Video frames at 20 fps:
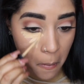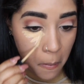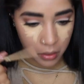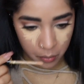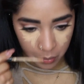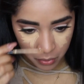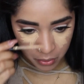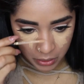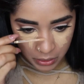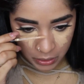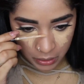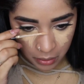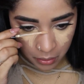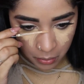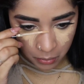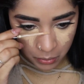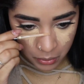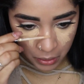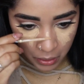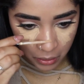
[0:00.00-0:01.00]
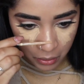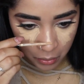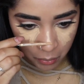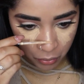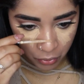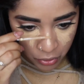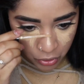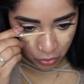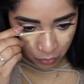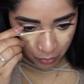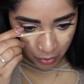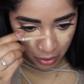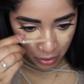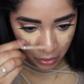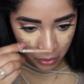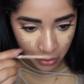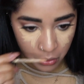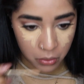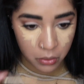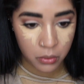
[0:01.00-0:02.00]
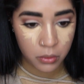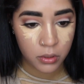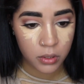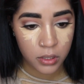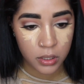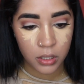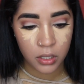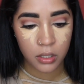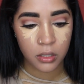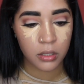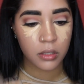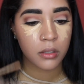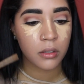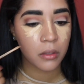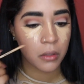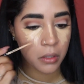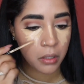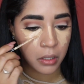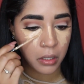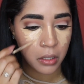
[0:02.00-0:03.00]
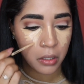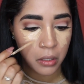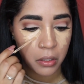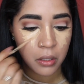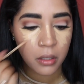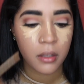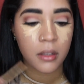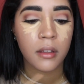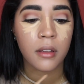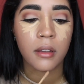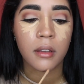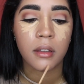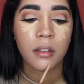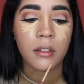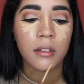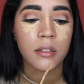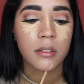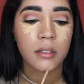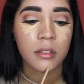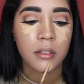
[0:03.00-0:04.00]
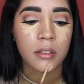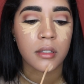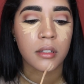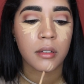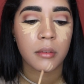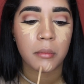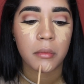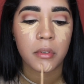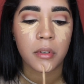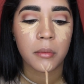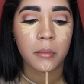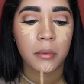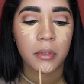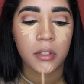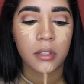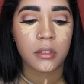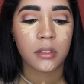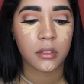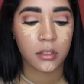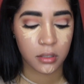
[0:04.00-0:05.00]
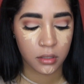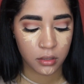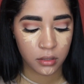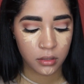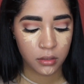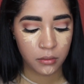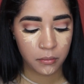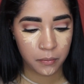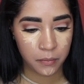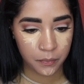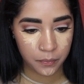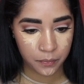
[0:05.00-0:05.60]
I put some down the bridge of my nose and some on my chin.